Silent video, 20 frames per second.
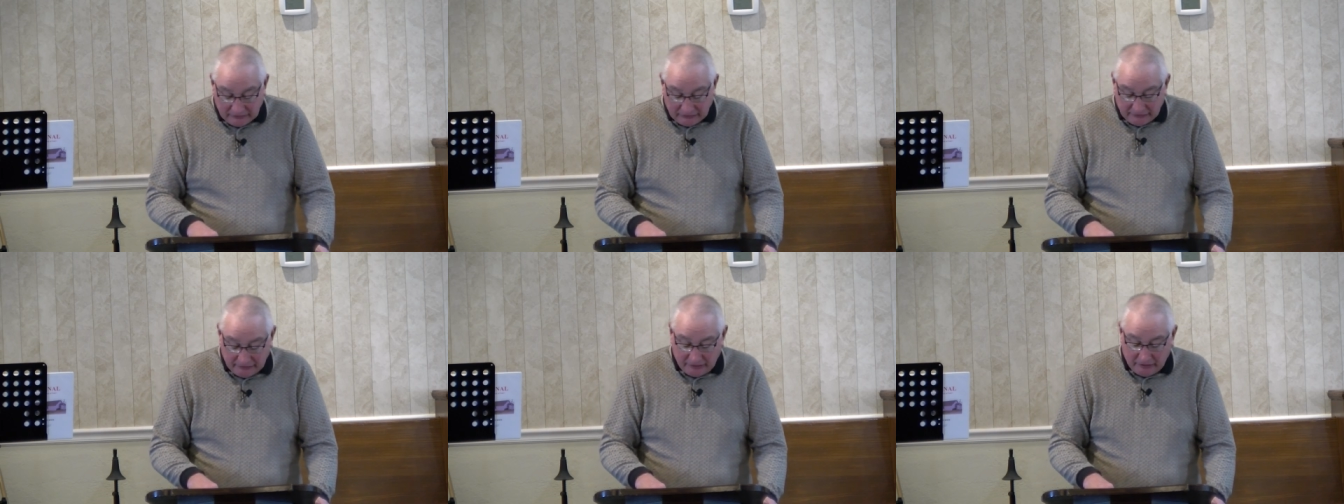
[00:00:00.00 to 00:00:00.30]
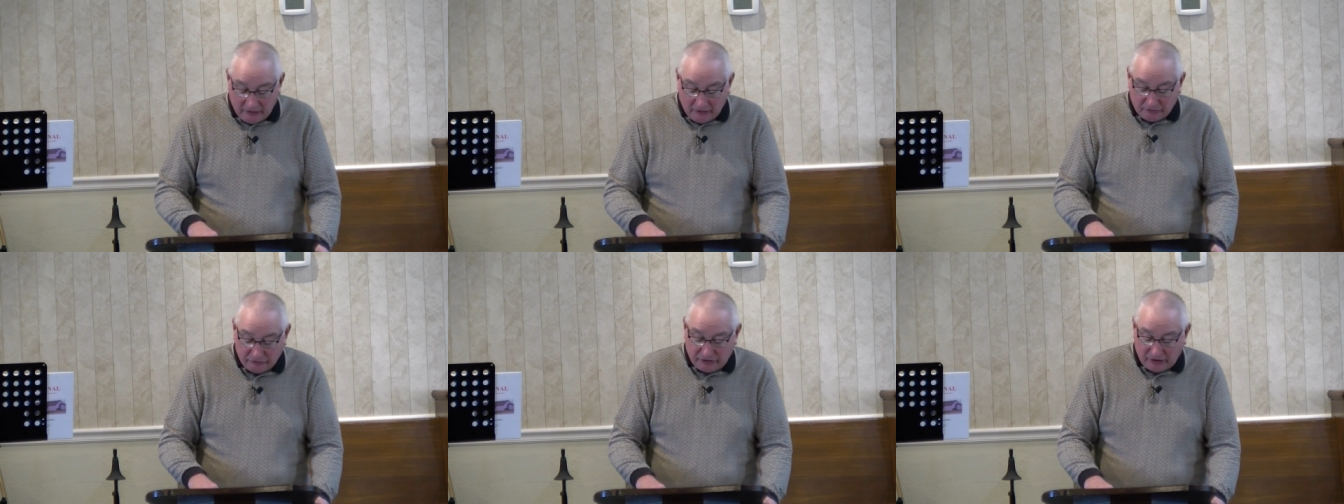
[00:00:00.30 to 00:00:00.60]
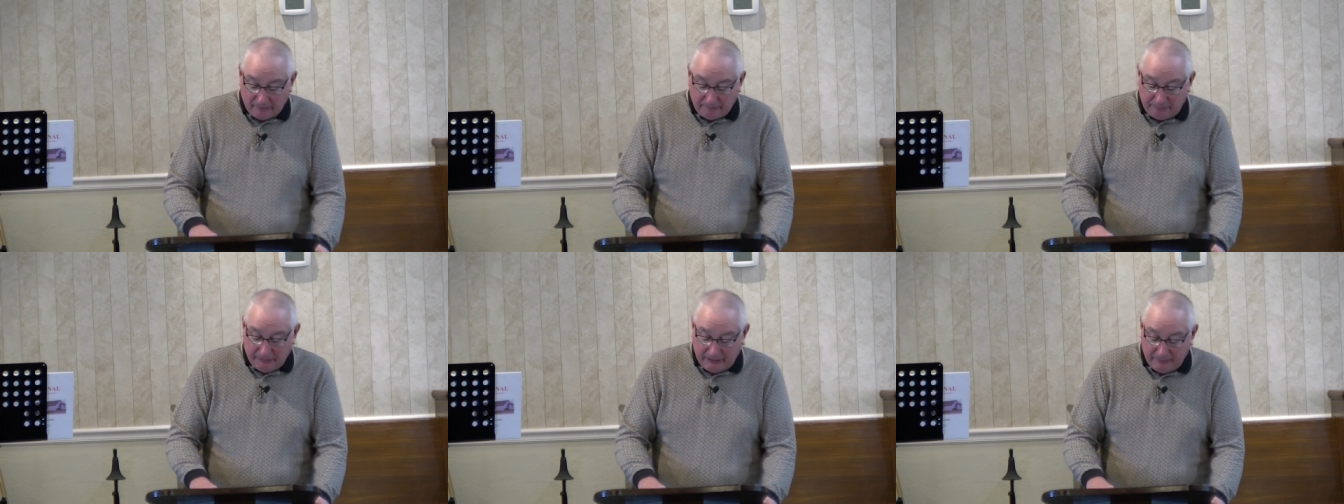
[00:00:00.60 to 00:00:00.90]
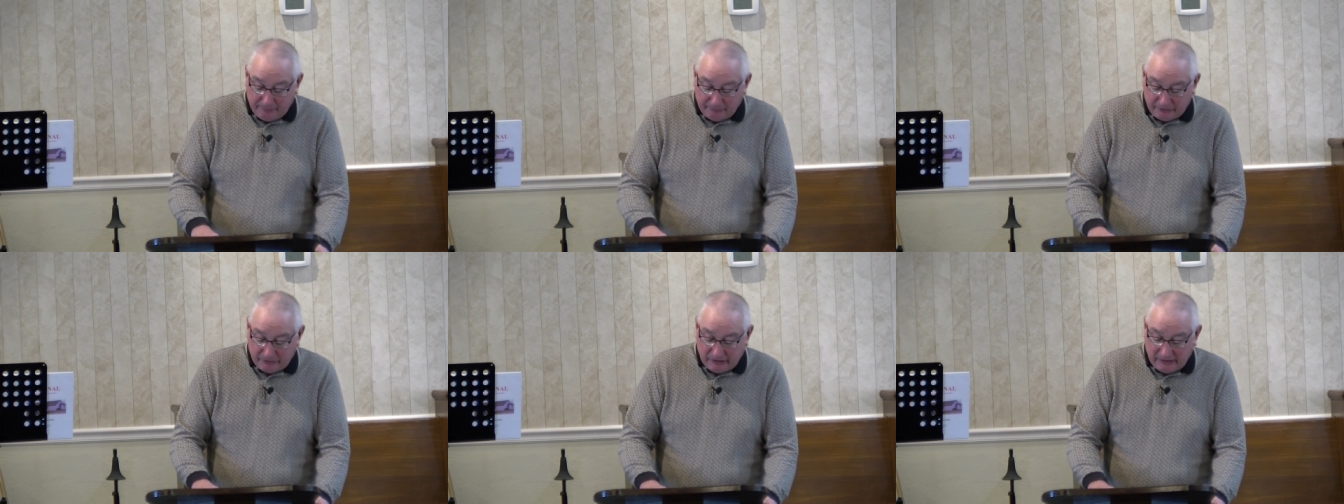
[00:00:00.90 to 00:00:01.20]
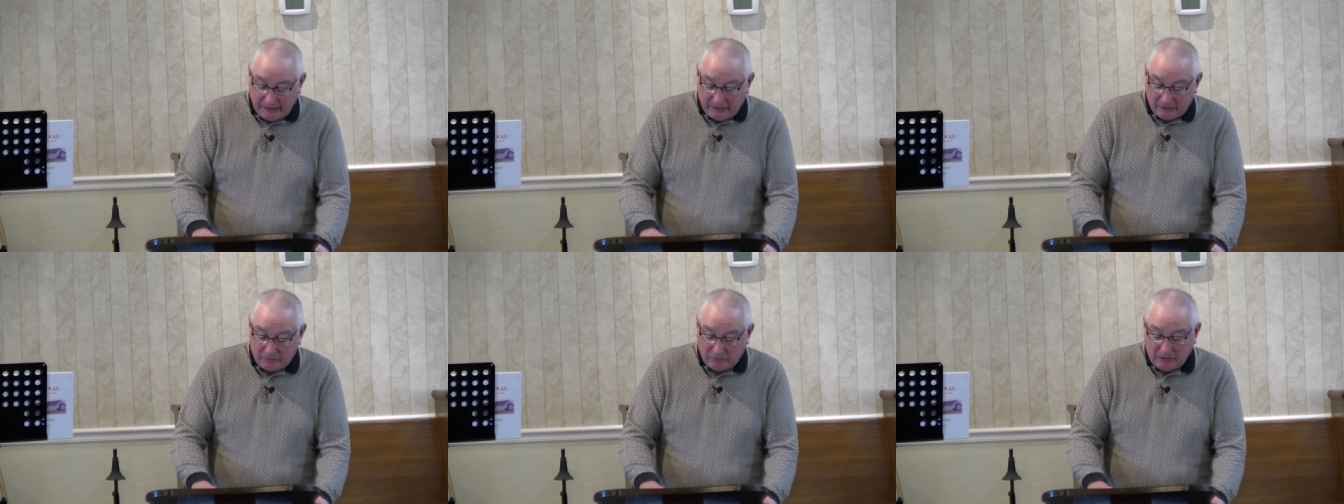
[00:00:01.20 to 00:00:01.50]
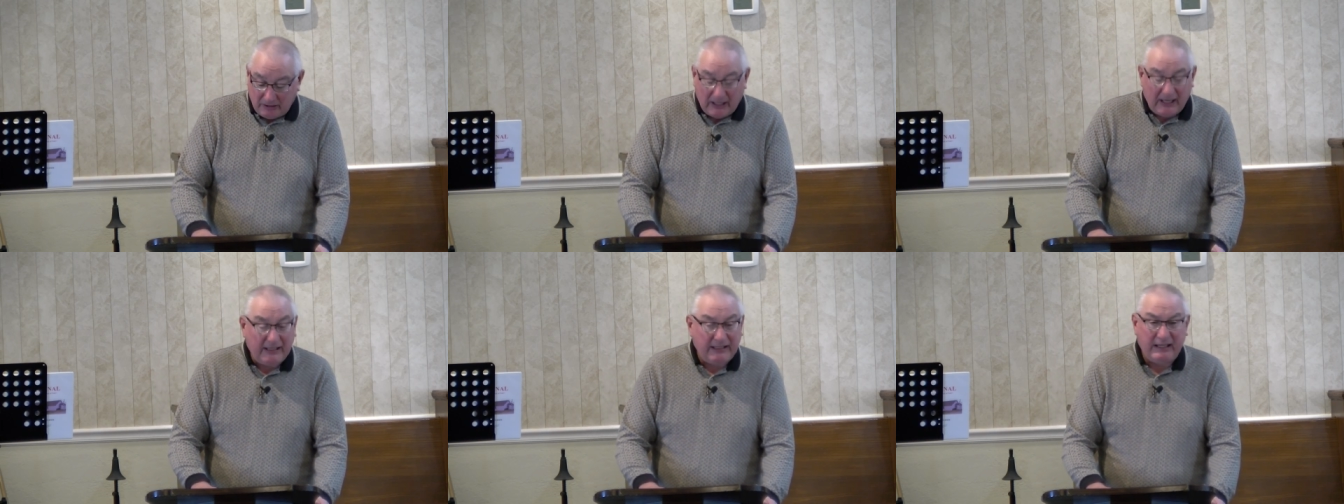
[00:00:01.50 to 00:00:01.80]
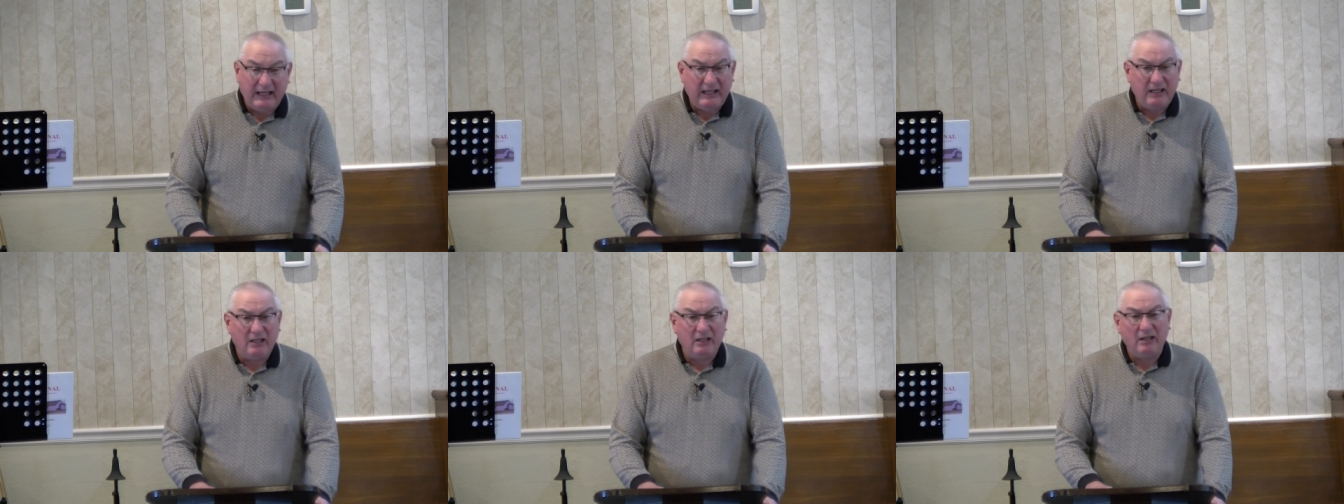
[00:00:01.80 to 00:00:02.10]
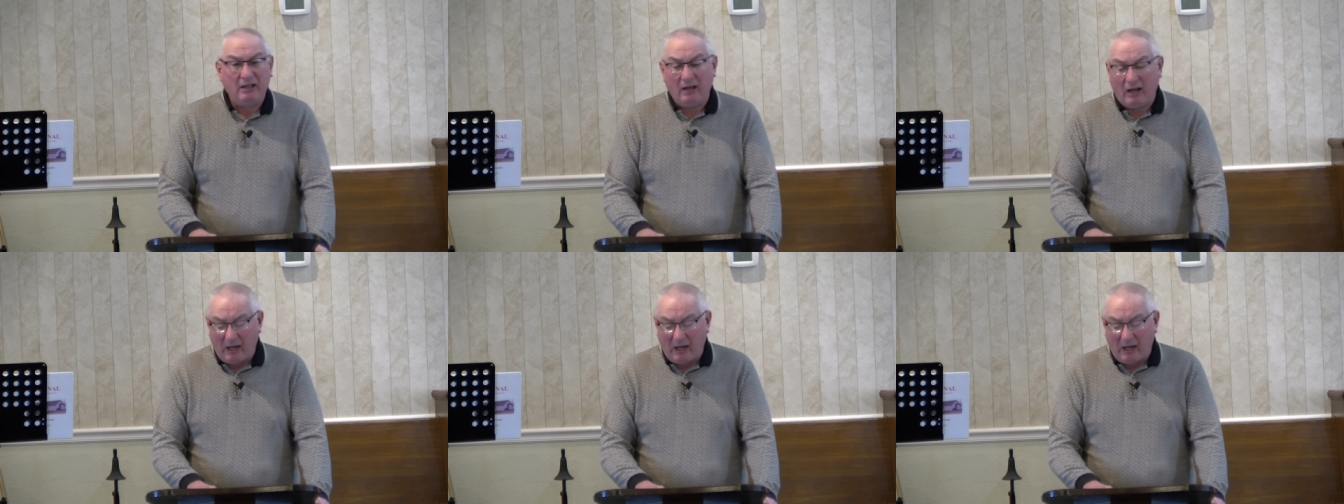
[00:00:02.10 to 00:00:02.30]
You know, some people says, "Well, I can't,